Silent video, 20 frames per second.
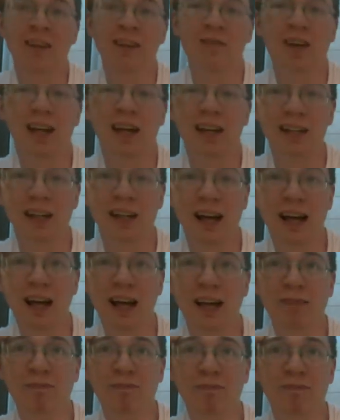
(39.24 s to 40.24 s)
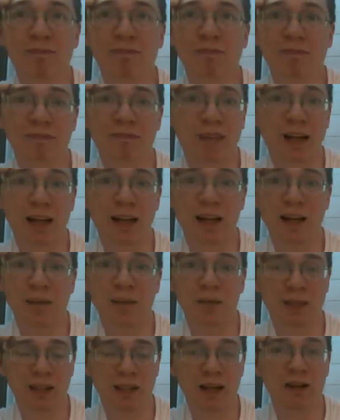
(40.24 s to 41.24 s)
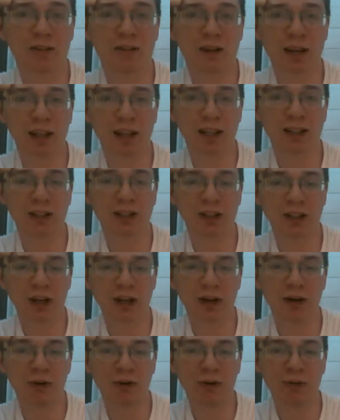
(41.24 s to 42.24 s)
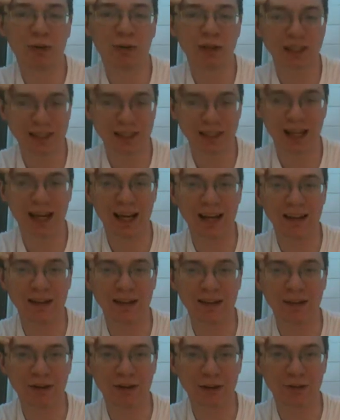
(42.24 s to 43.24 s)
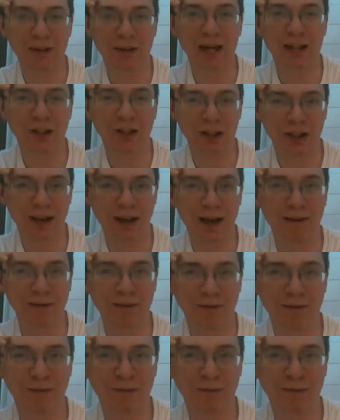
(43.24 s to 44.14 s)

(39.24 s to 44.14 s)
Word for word: but I ended up discovering this show once again through my GF,